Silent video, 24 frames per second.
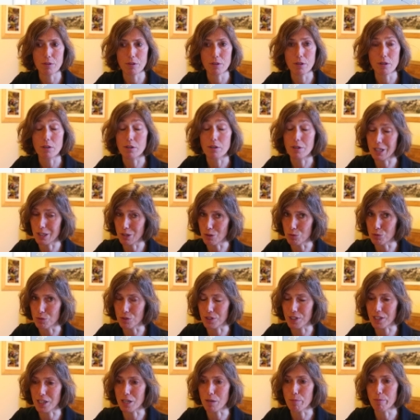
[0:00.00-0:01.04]
in Google
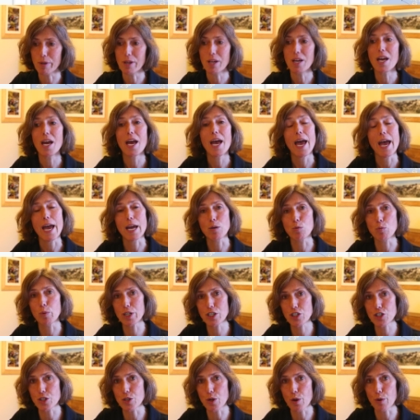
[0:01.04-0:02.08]
Keep and
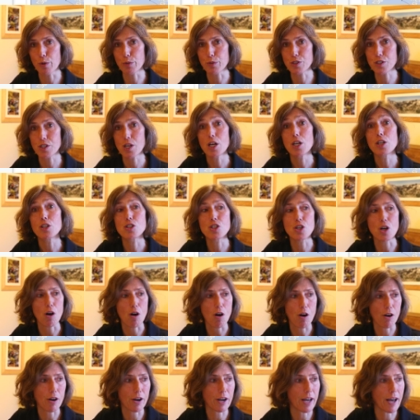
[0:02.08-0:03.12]
which notes to
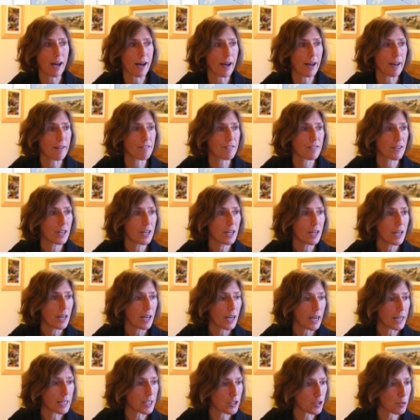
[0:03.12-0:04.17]
archive.
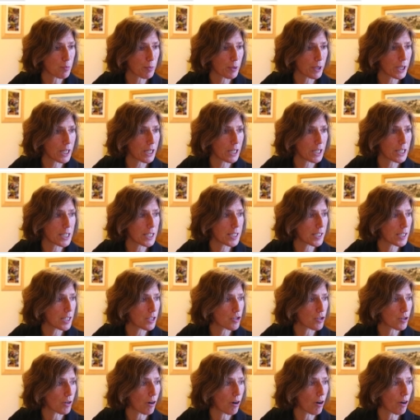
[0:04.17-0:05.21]
And it's pretty easy
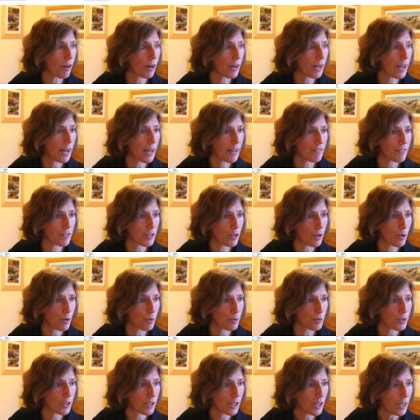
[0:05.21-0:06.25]
to archive a
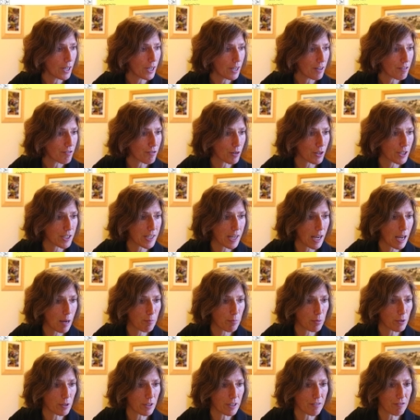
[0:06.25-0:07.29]
note. For
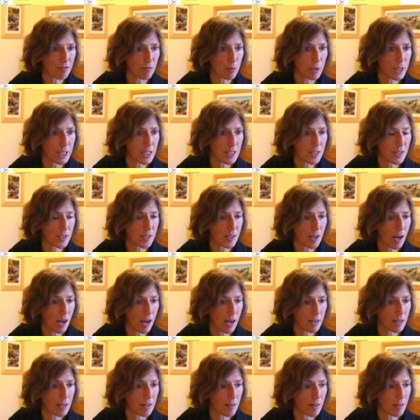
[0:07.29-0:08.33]
example, if we
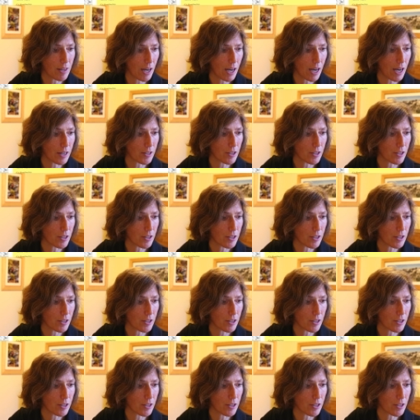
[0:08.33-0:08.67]
decide that